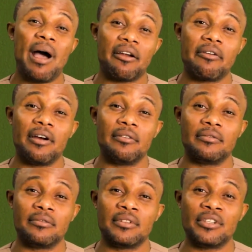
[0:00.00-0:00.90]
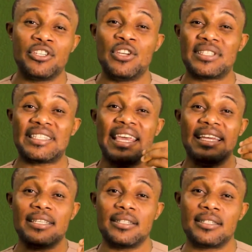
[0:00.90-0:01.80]
background, your
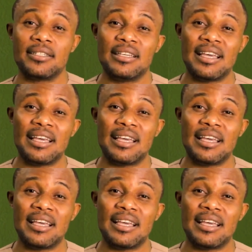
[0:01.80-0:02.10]
status,